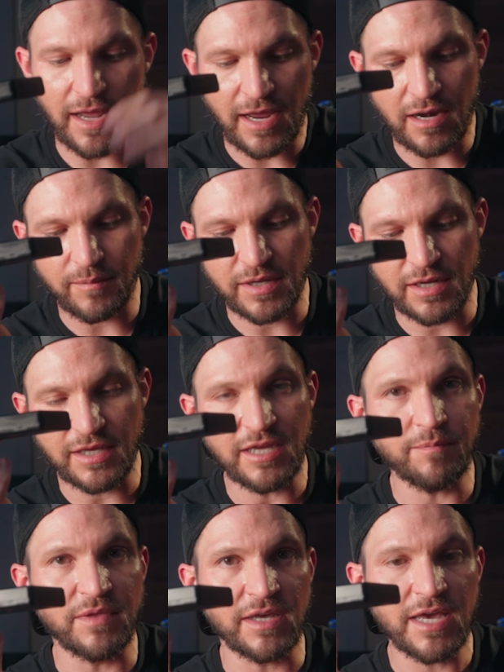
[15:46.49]
and I'm gonna
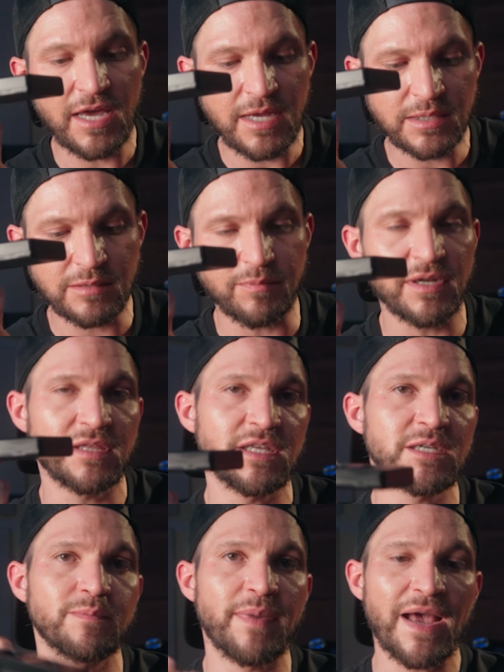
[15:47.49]
keep the case, but
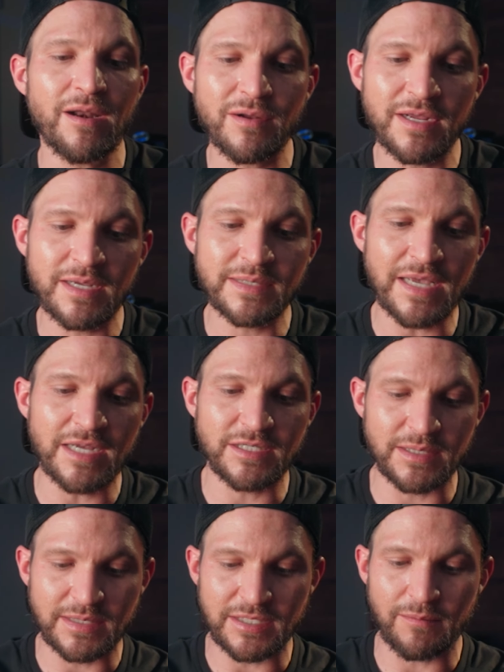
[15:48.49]
these batteries, I
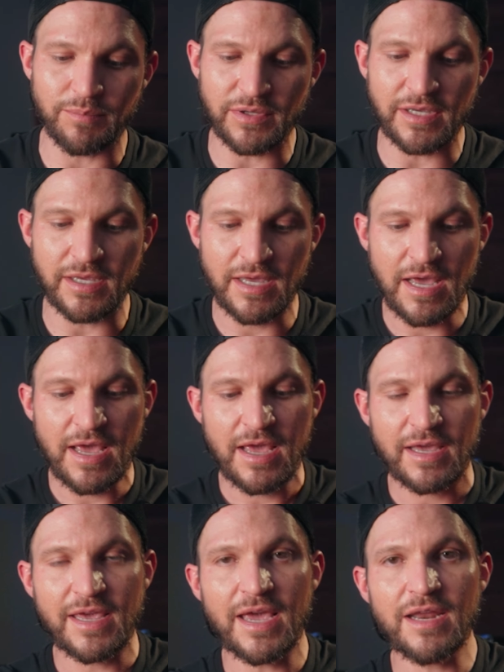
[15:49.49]
just simply
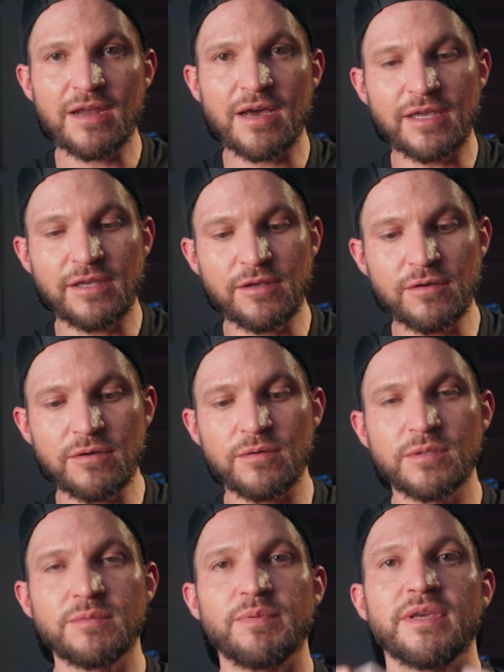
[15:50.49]
cannot
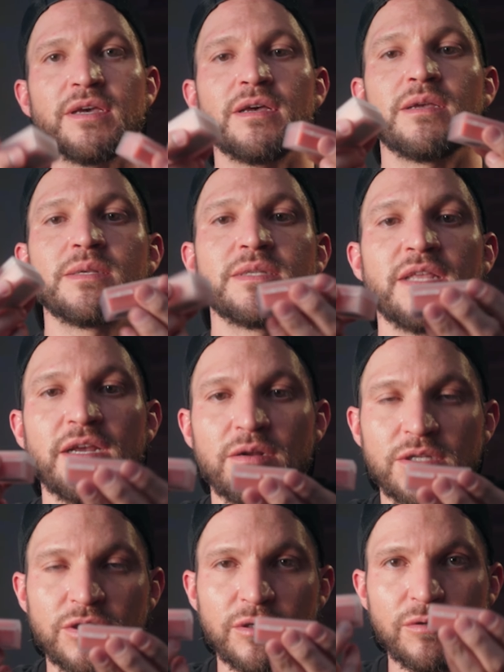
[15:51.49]
use because they are
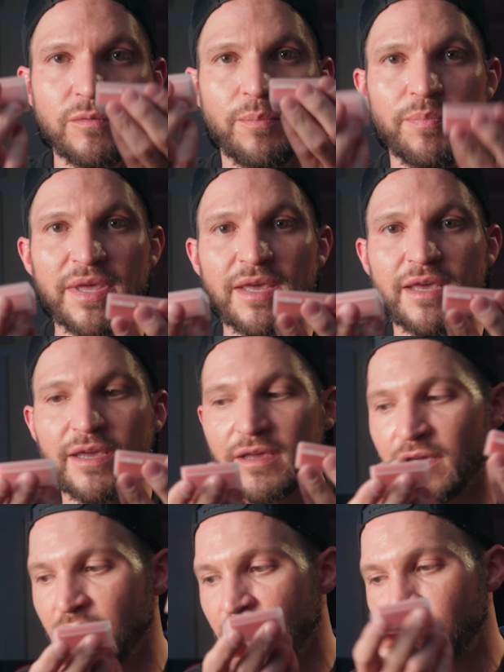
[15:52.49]
too
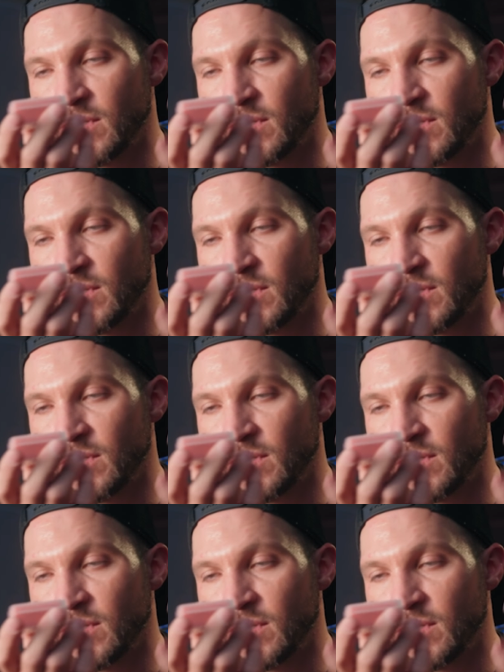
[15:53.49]
big for the